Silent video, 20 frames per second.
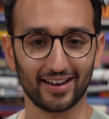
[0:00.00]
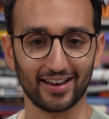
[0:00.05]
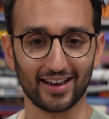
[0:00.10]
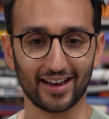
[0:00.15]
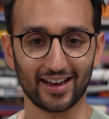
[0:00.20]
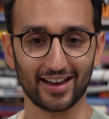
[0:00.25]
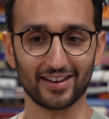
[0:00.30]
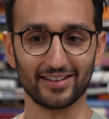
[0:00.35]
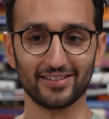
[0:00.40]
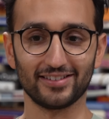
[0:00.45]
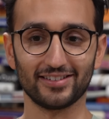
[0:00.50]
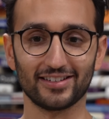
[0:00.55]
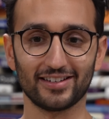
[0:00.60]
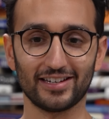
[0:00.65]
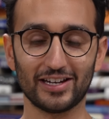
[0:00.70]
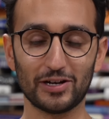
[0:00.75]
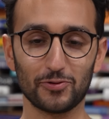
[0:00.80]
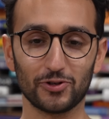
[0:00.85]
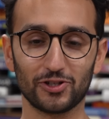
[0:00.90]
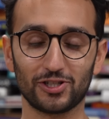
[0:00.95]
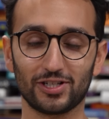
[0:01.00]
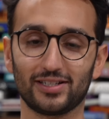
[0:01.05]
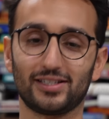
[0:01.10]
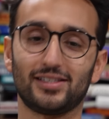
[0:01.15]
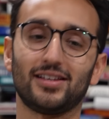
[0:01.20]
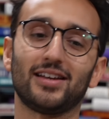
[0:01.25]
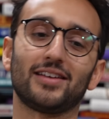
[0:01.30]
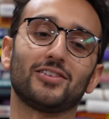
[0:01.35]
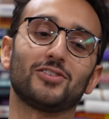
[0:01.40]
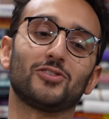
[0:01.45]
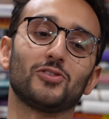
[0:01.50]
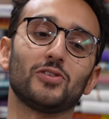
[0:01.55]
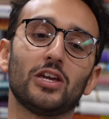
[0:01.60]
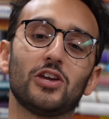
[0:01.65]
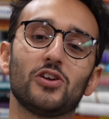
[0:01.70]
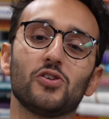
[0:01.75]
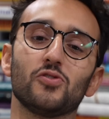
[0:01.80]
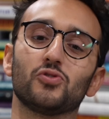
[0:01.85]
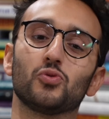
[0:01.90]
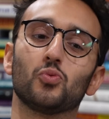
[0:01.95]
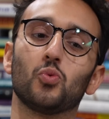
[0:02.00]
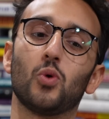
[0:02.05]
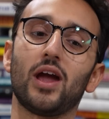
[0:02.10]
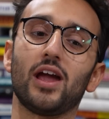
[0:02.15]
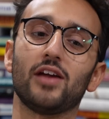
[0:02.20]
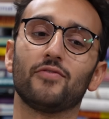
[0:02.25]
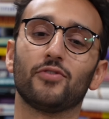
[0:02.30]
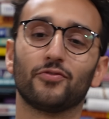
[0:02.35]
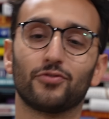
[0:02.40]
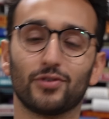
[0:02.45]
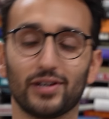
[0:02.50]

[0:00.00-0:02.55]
And it was just like this huge wave of